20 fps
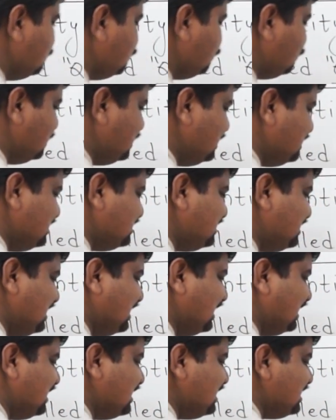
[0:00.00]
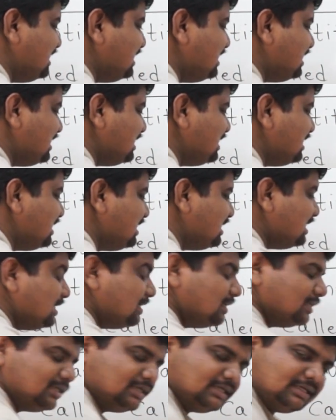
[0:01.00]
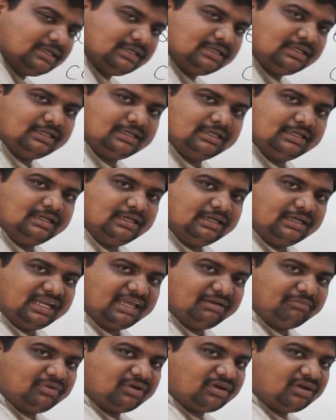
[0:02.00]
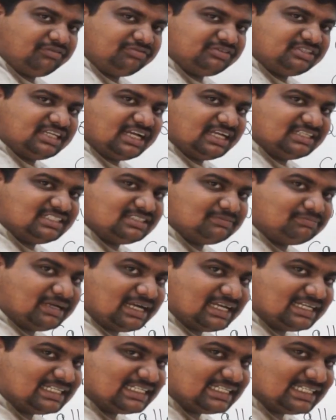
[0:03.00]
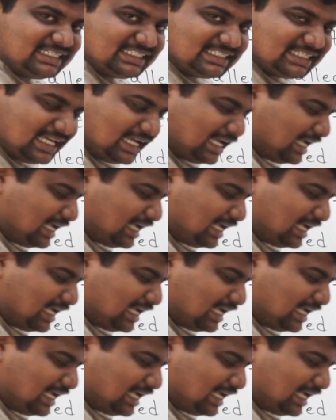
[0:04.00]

What is this N? Number of charged particles